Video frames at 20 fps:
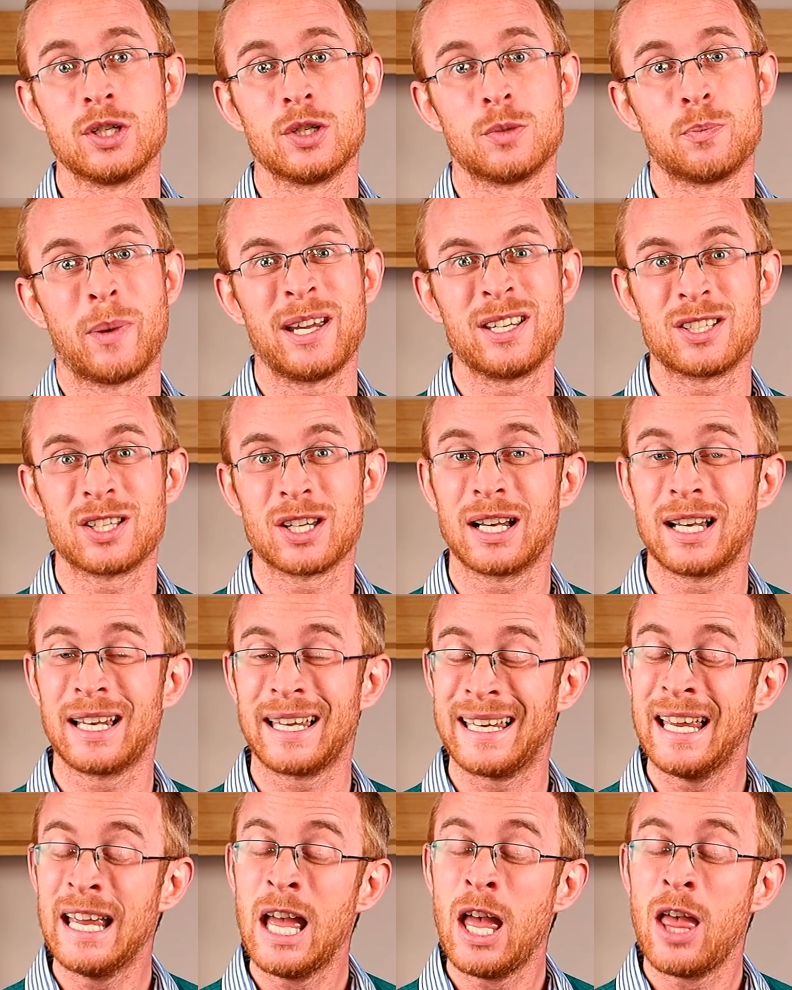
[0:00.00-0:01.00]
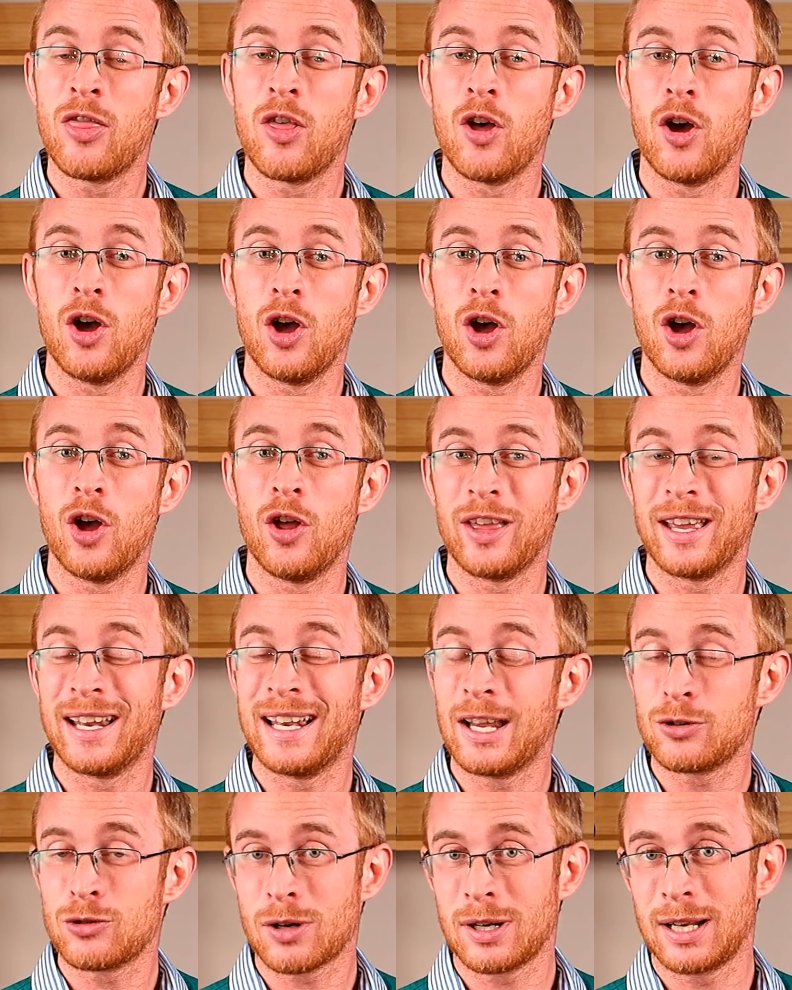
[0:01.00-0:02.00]
which is basically the, the
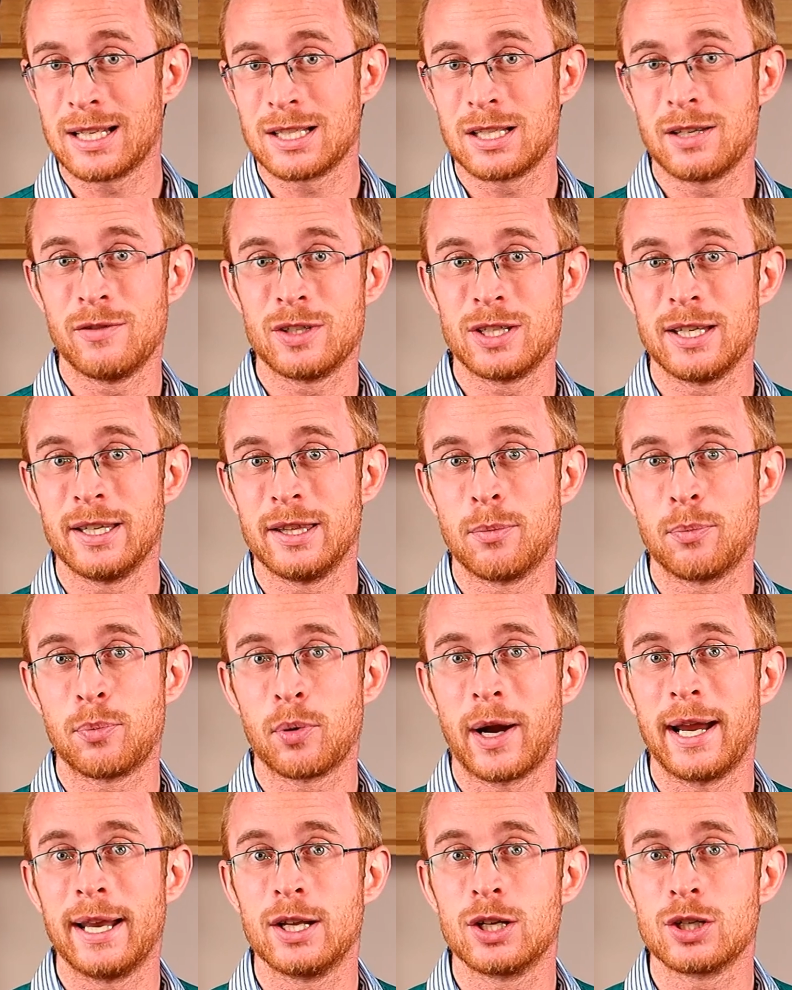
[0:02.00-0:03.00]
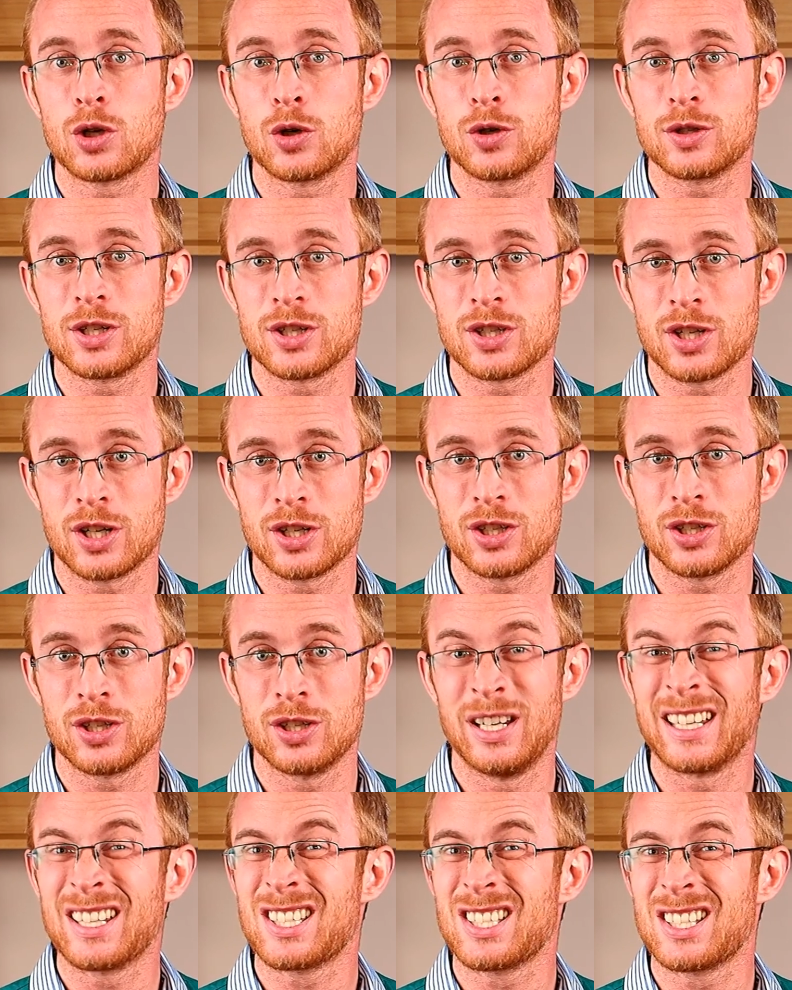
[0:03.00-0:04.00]
electrical activity in the brain has got to such
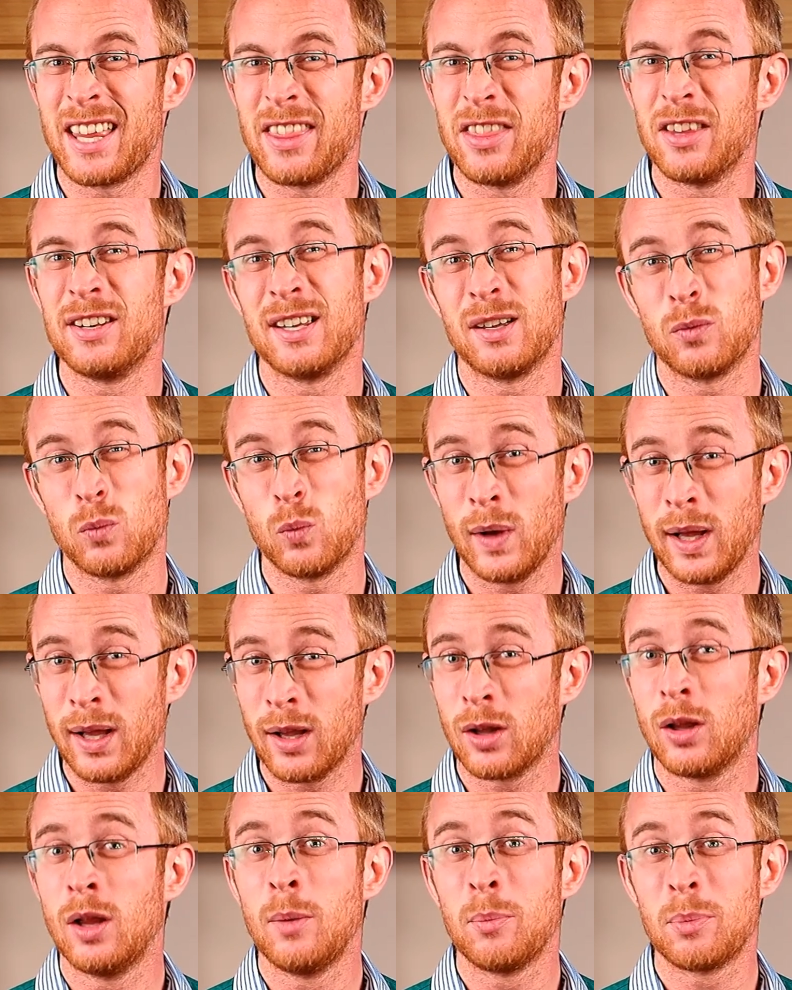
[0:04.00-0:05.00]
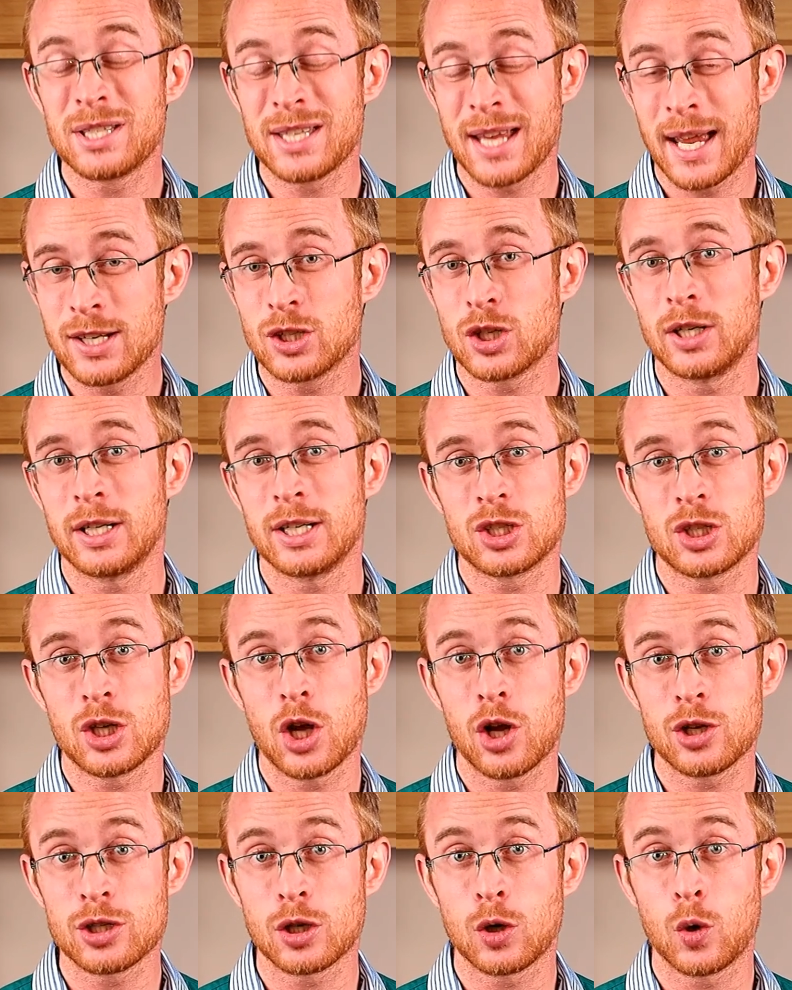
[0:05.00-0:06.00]
an extent that it will potentially
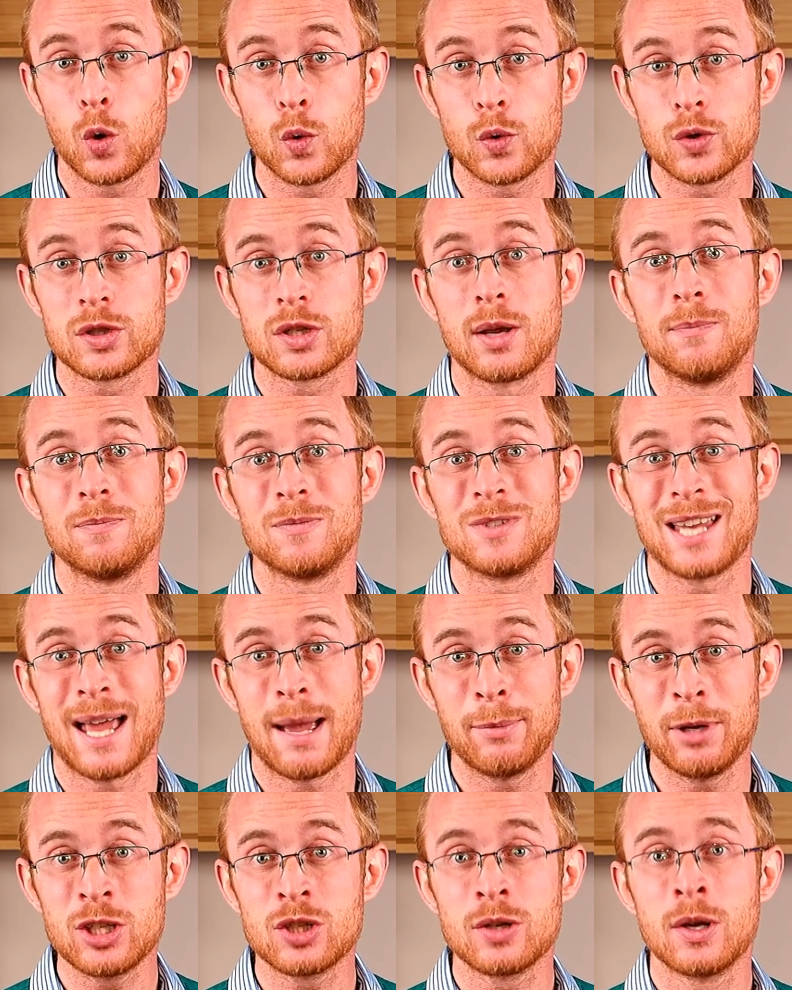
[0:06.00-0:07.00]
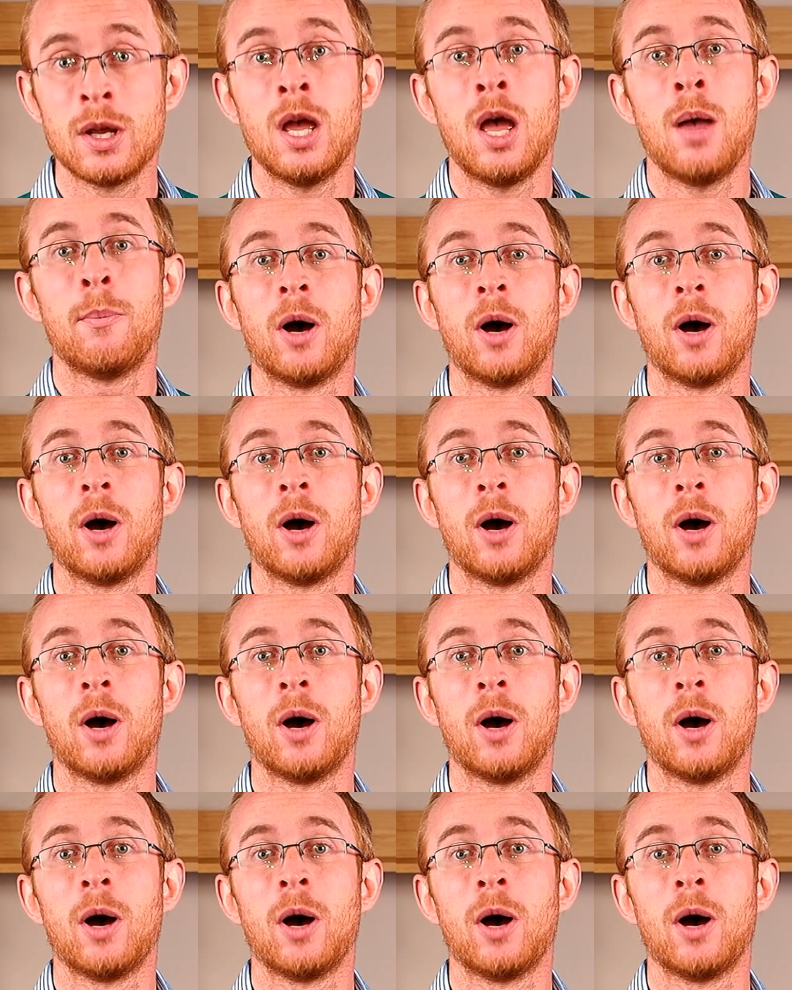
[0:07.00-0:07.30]
start to cause some damage,